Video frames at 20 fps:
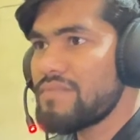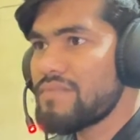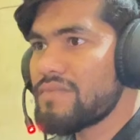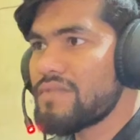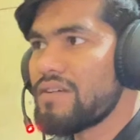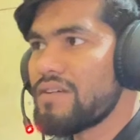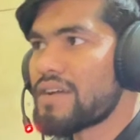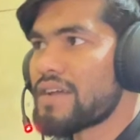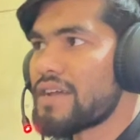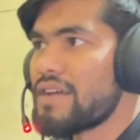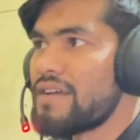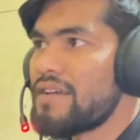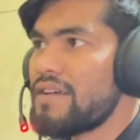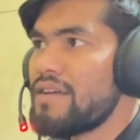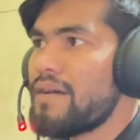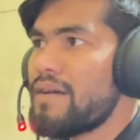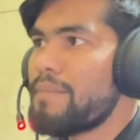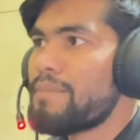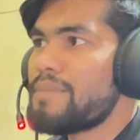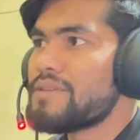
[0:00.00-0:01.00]
Okay,
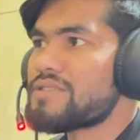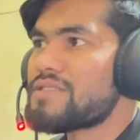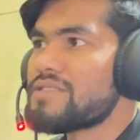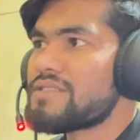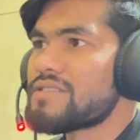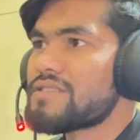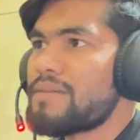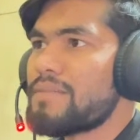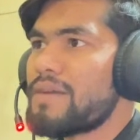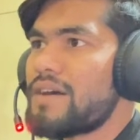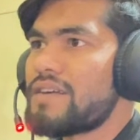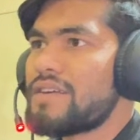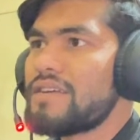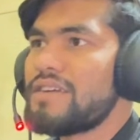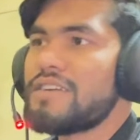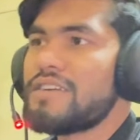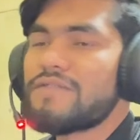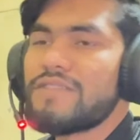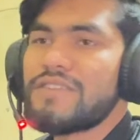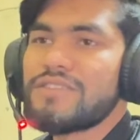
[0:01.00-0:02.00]
paste this command,
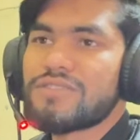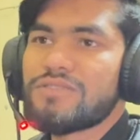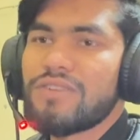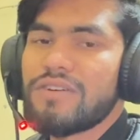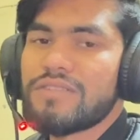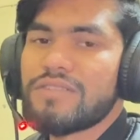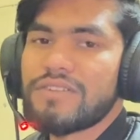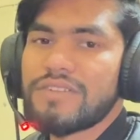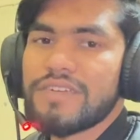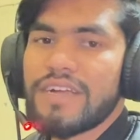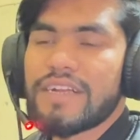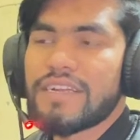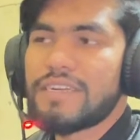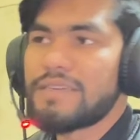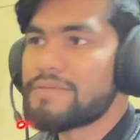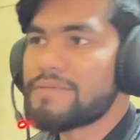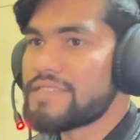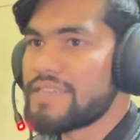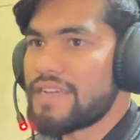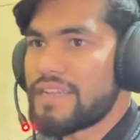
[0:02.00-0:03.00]
it will install the React
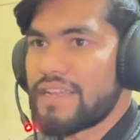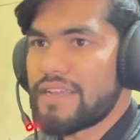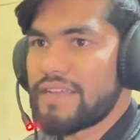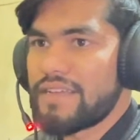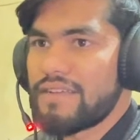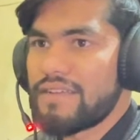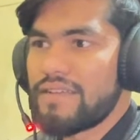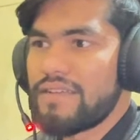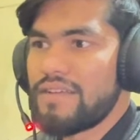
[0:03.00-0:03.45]
Native CLI.